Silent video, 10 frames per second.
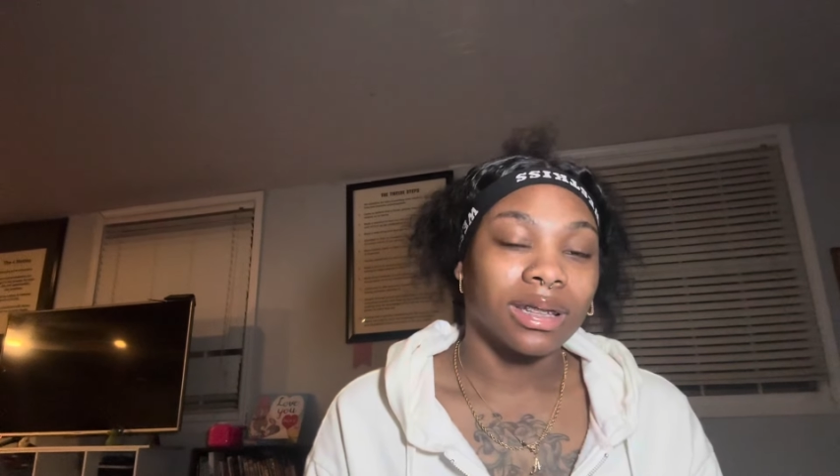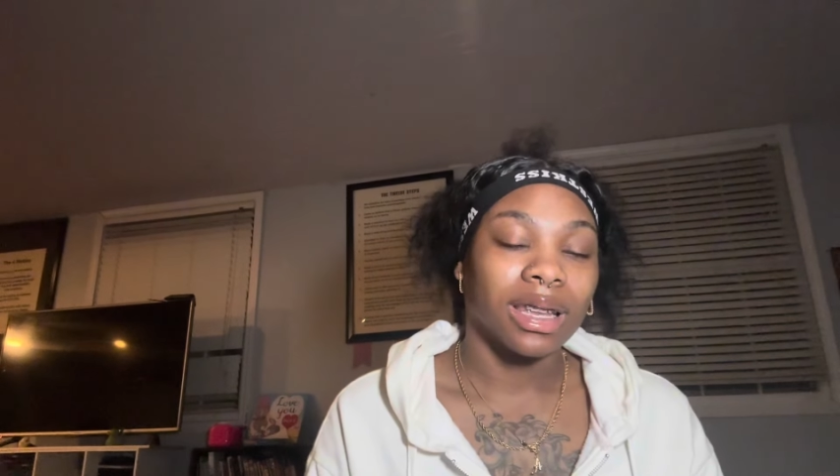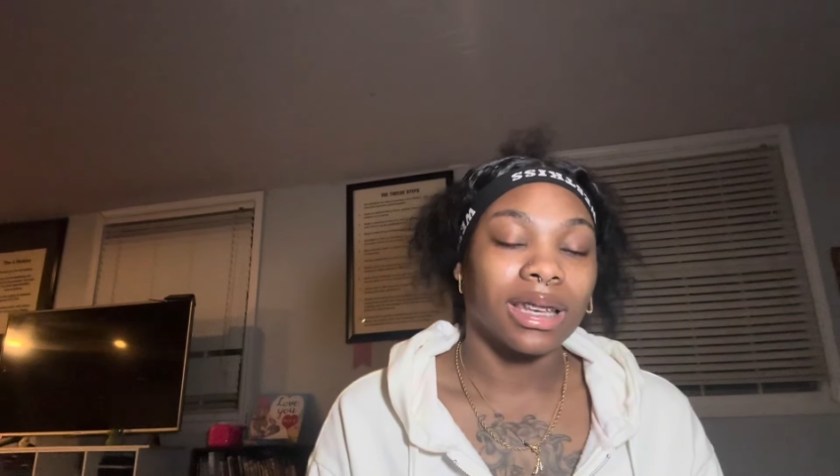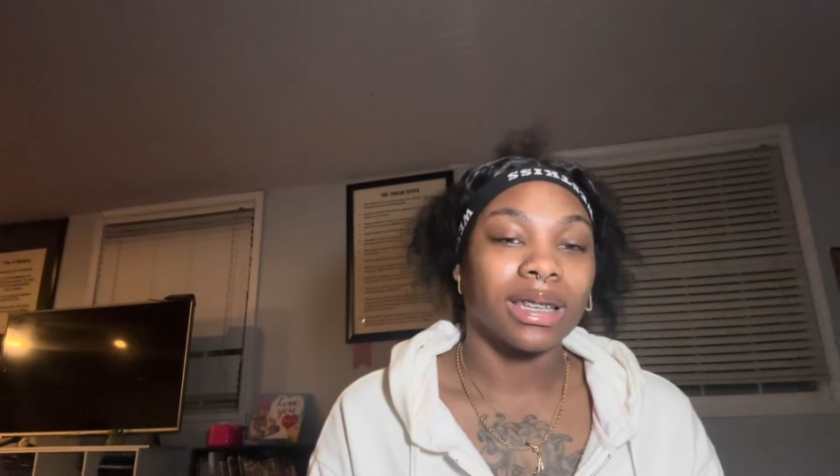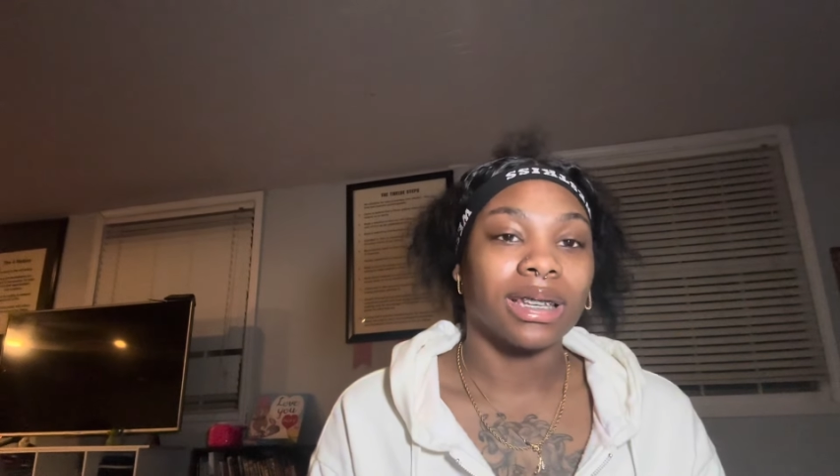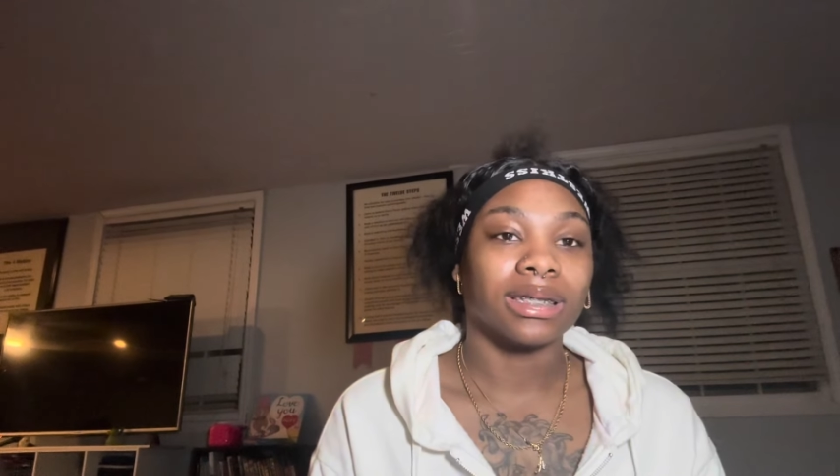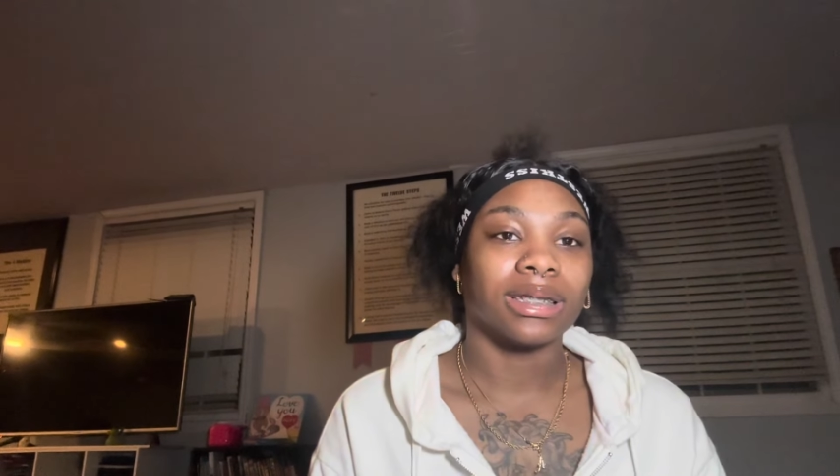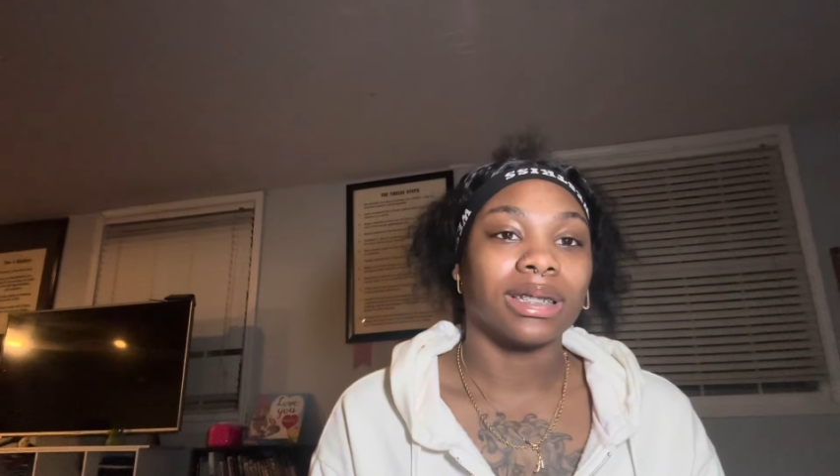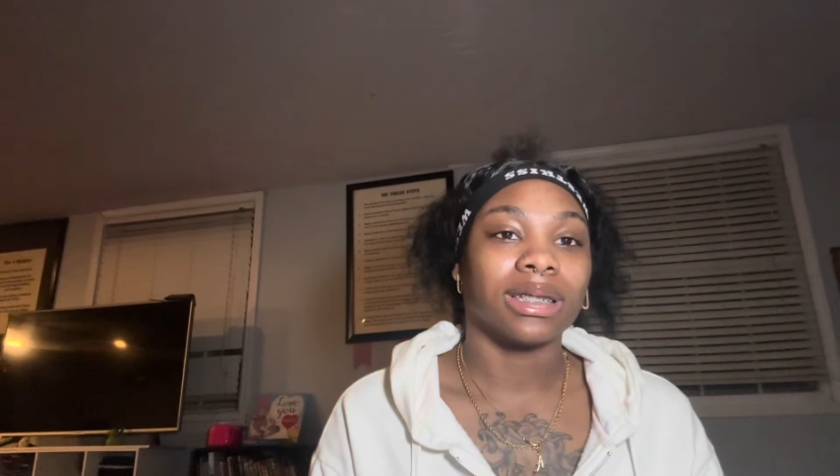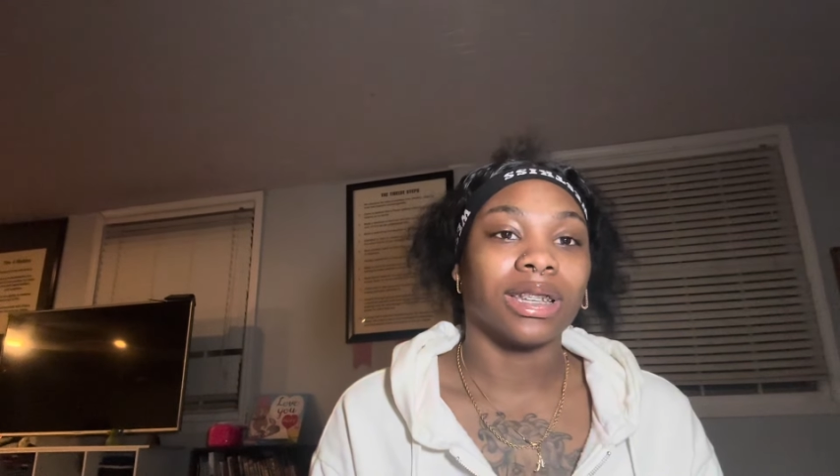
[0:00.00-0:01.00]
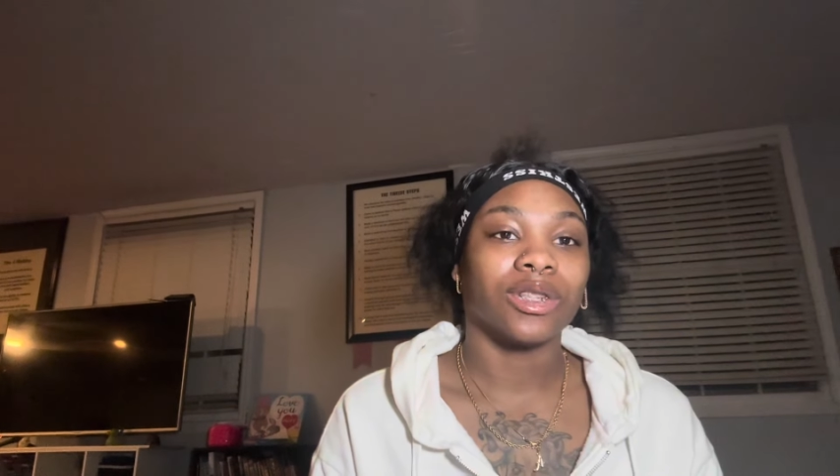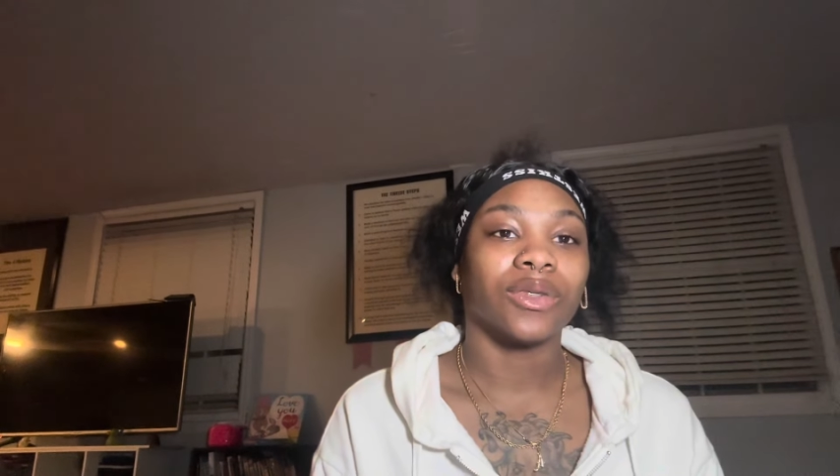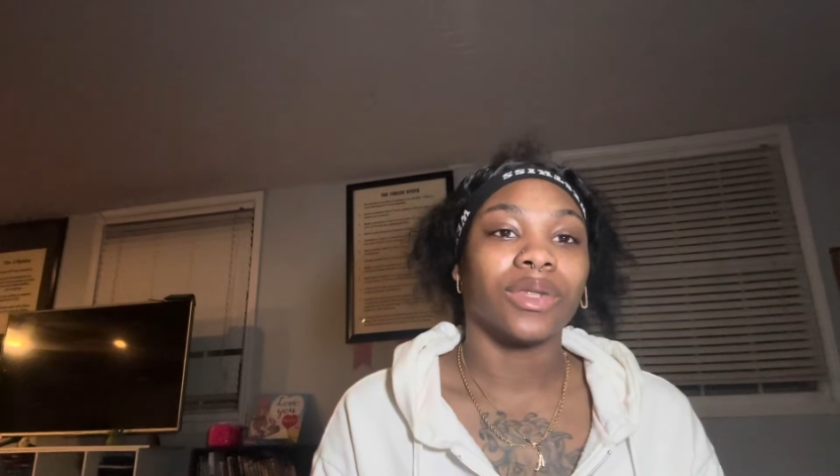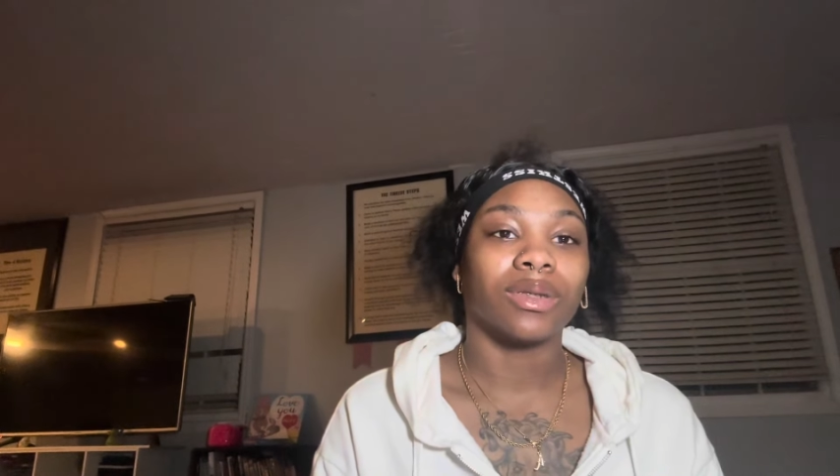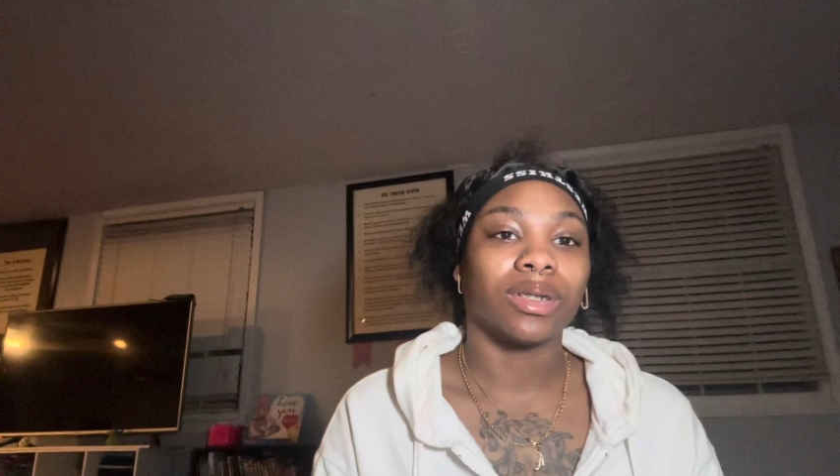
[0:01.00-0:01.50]
and it doesn't dictate your
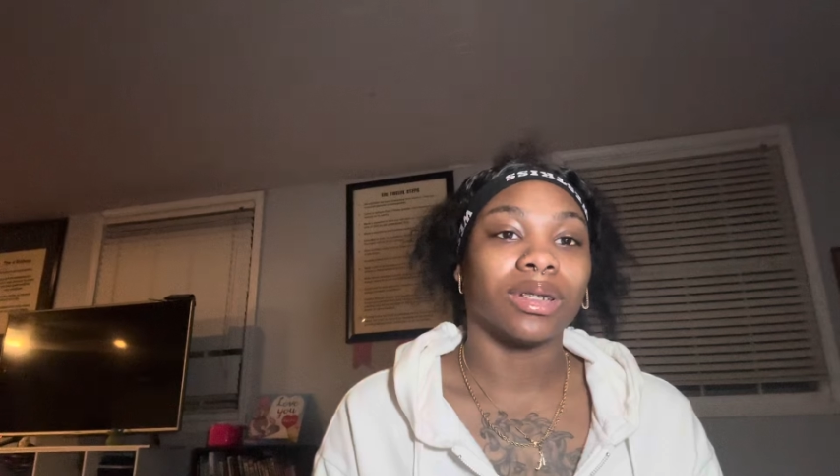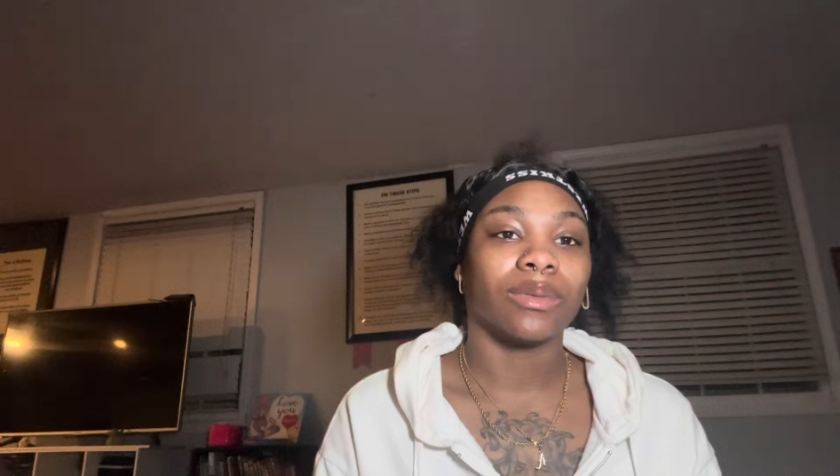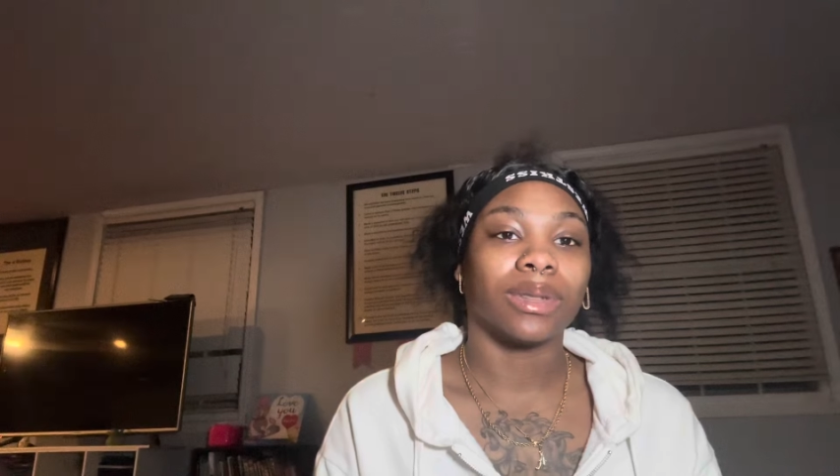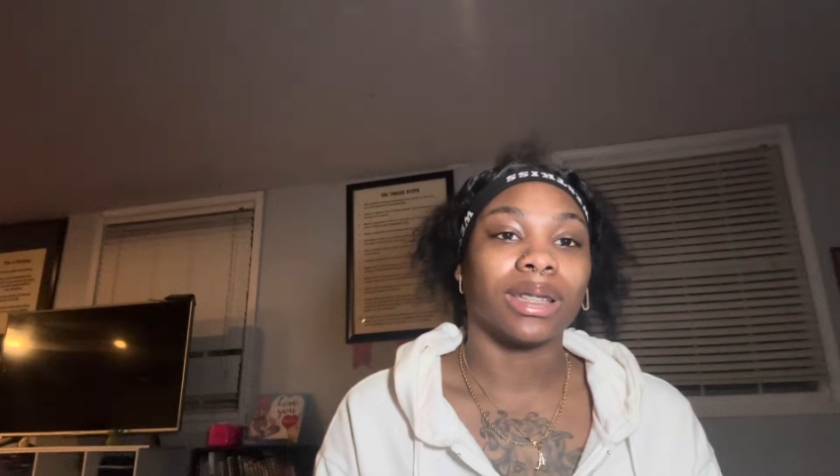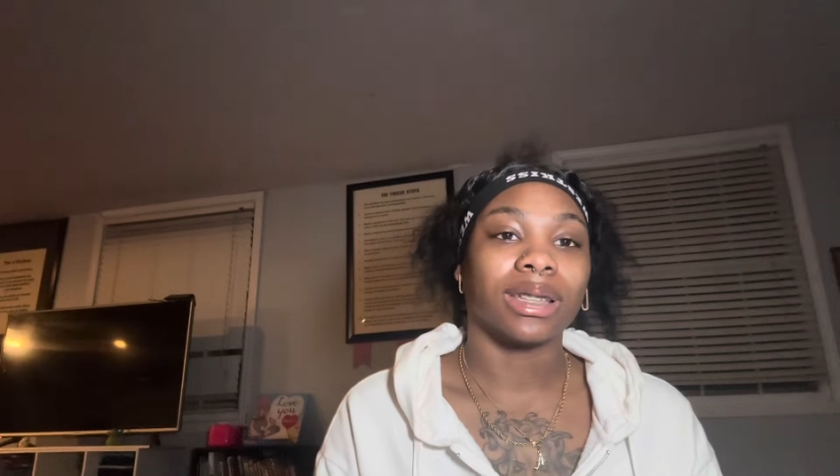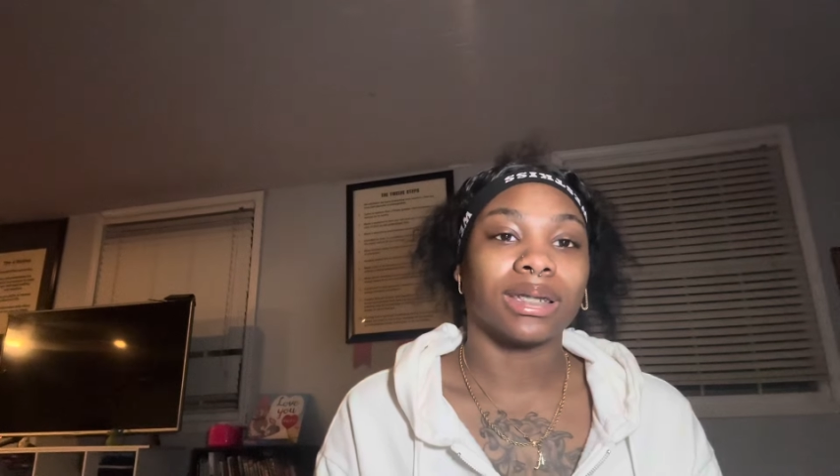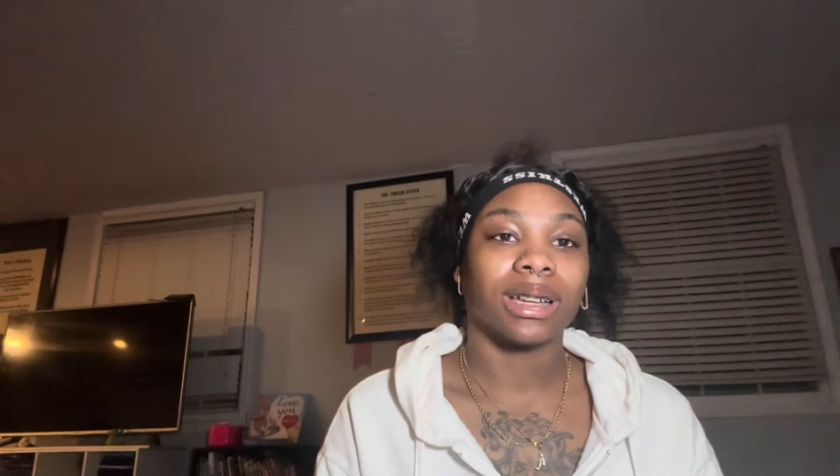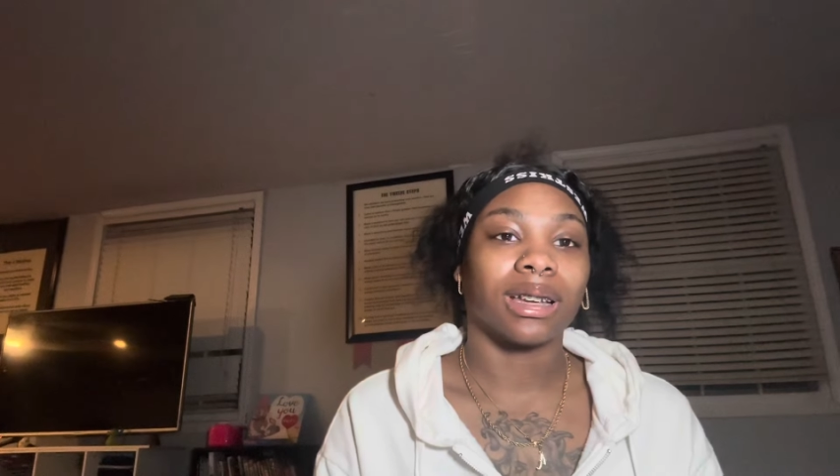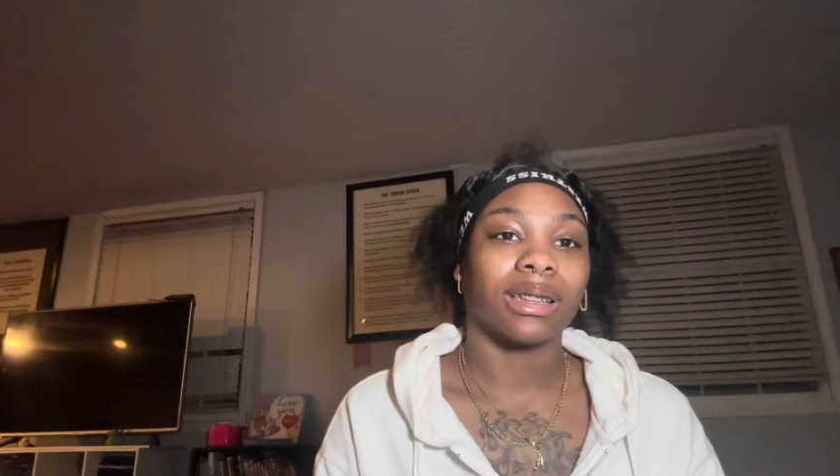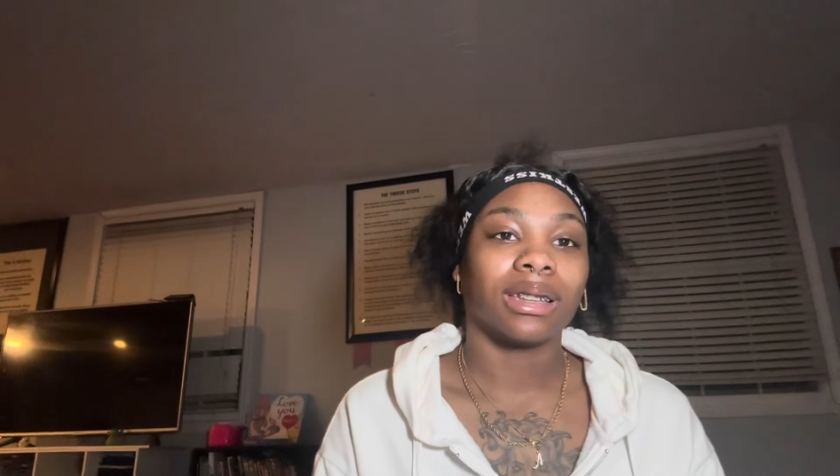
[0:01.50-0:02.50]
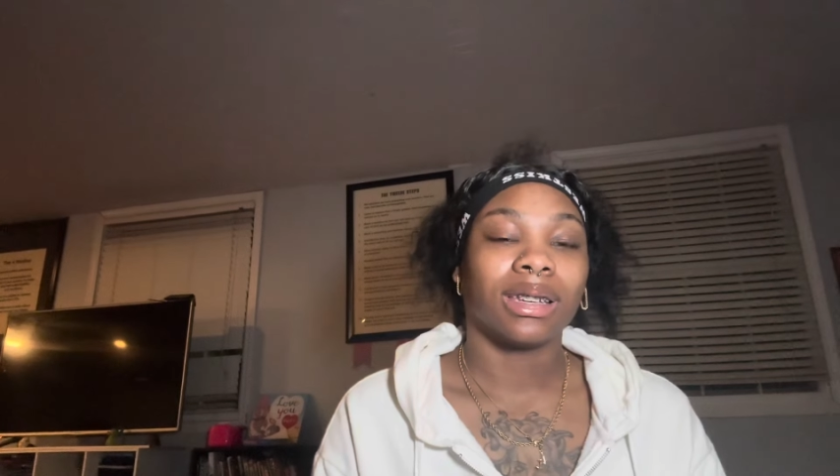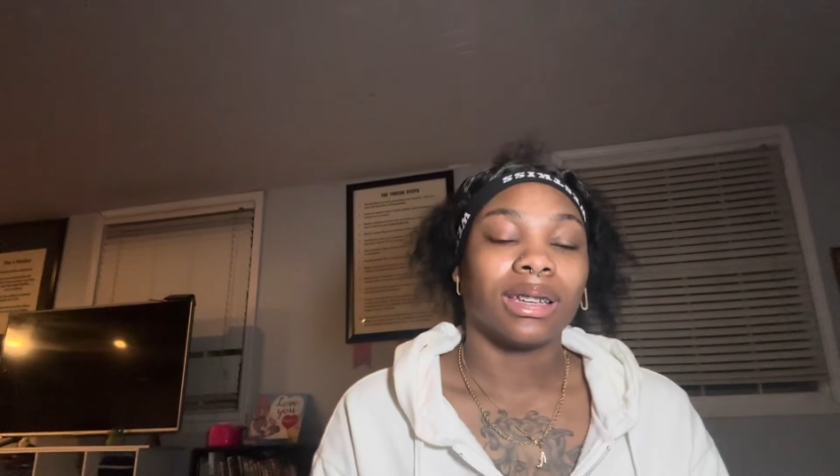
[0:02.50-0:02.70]
future. It really does not.